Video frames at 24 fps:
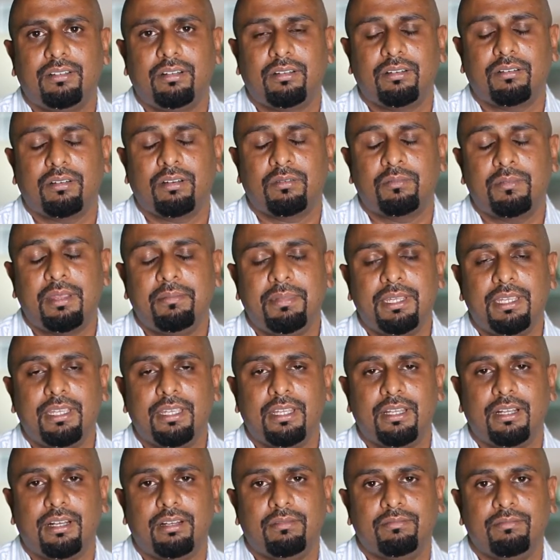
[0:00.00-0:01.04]
or
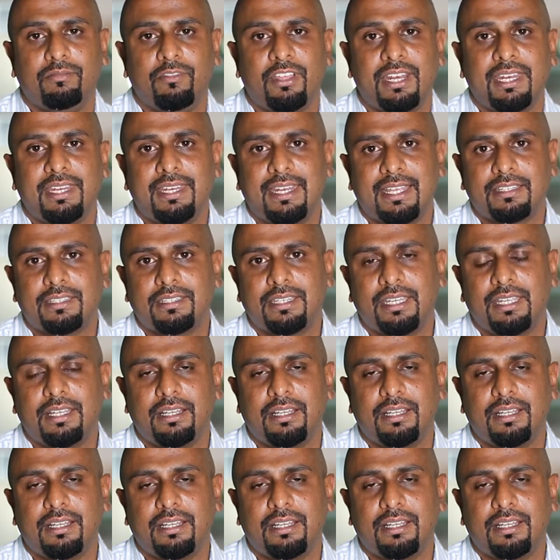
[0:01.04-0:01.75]
maybe very next